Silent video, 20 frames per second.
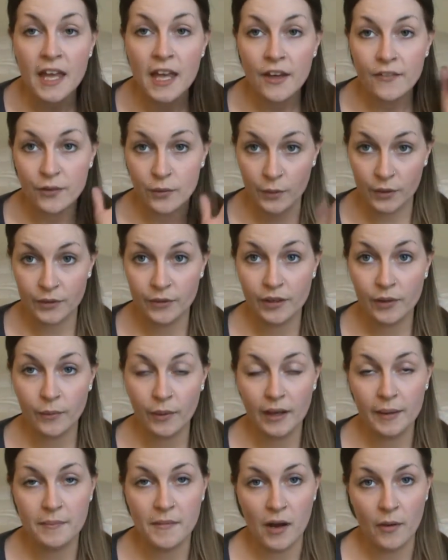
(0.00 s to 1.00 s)
if you're wondering
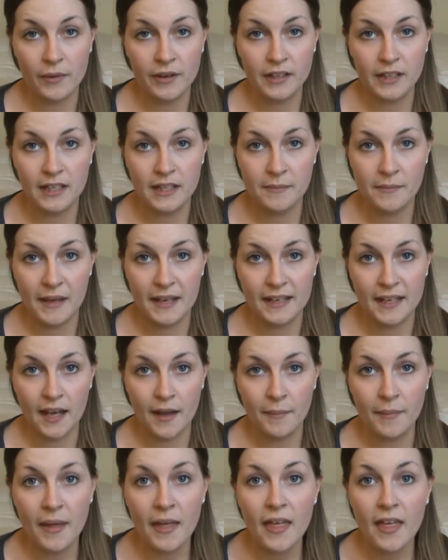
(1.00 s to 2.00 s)
why I'm not wearing any
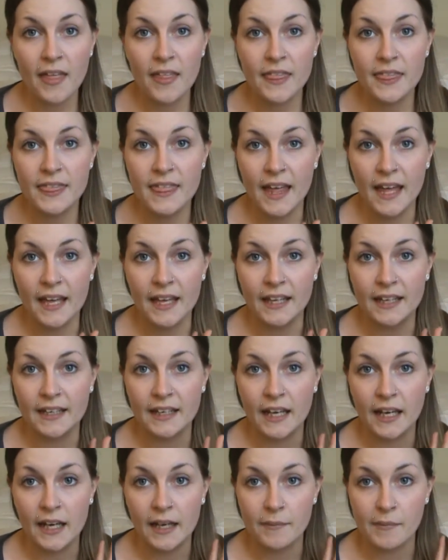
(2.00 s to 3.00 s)
makeup, then
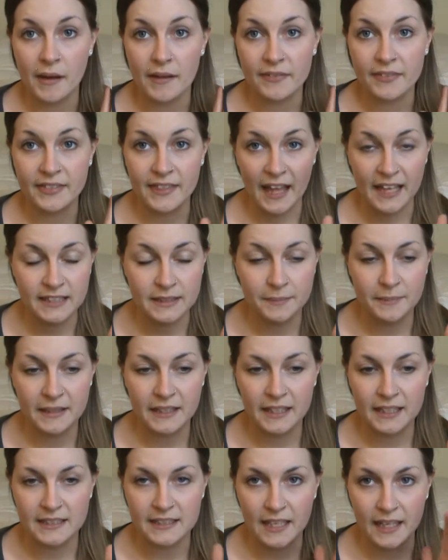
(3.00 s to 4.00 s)
that's
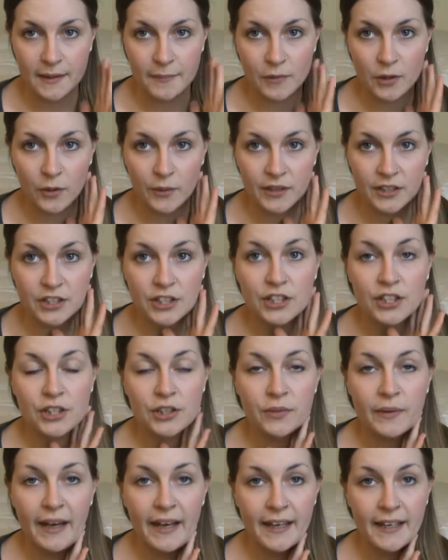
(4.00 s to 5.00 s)
because I'm going to
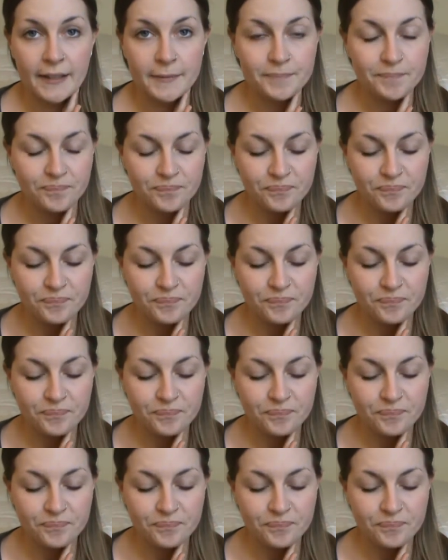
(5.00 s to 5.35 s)
do a